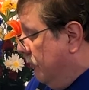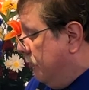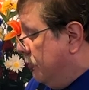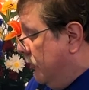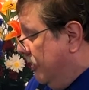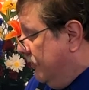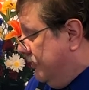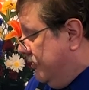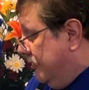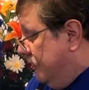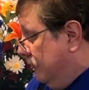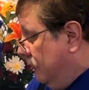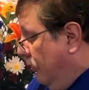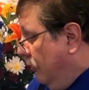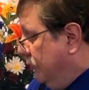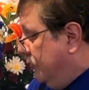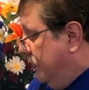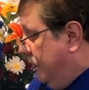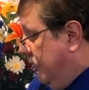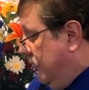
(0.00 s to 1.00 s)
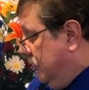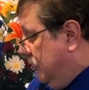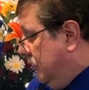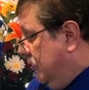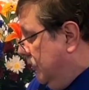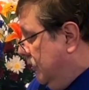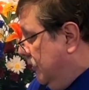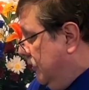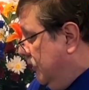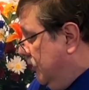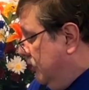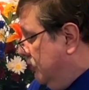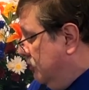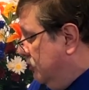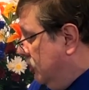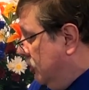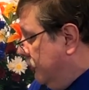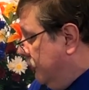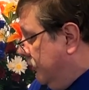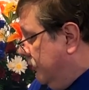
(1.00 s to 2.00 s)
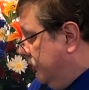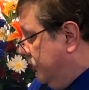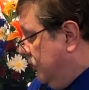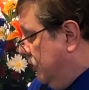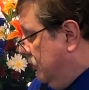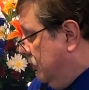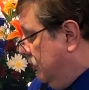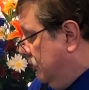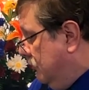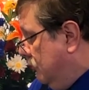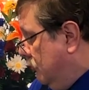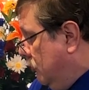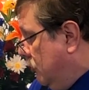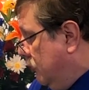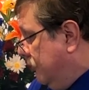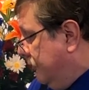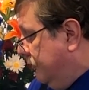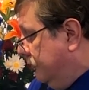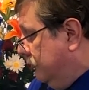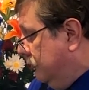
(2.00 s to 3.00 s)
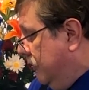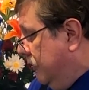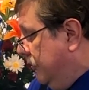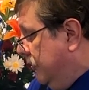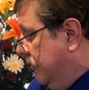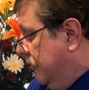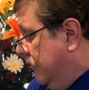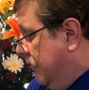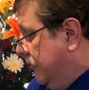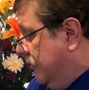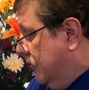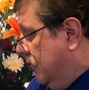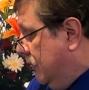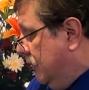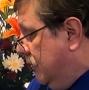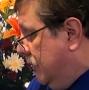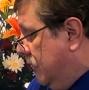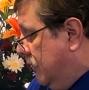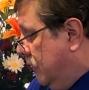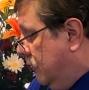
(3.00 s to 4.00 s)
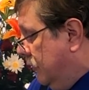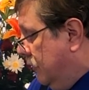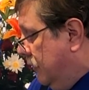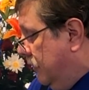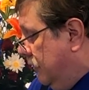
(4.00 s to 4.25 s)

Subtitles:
President Roosevelt. Nervously, Morris read the letter out loud.